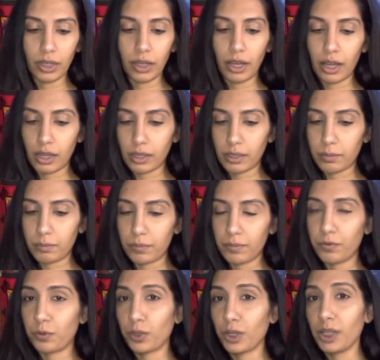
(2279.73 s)
Um,
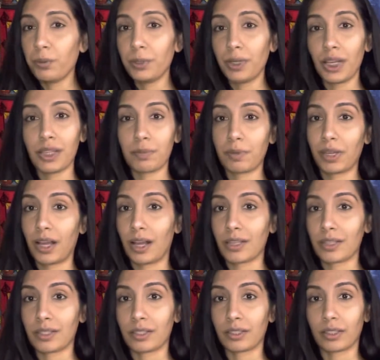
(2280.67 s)
41 has been
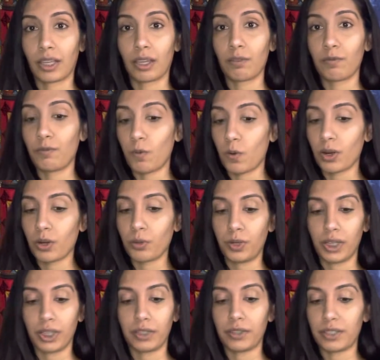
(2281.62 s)
constantly. 4
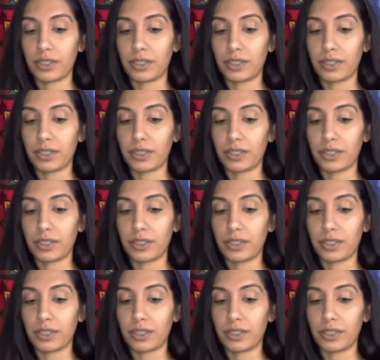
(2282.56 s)
1.